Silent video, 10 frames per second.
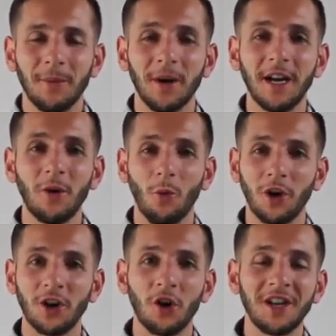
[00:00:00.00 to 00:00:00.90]
But we're
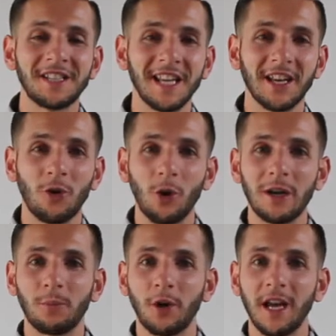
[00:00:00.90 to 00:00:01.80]
going to go ahead and take a mm-hmm.
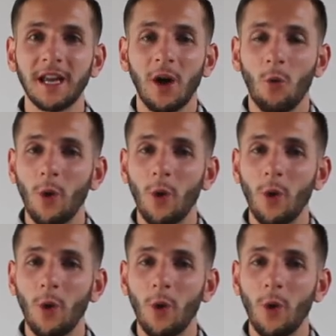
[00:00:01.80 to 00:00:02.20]
quick break.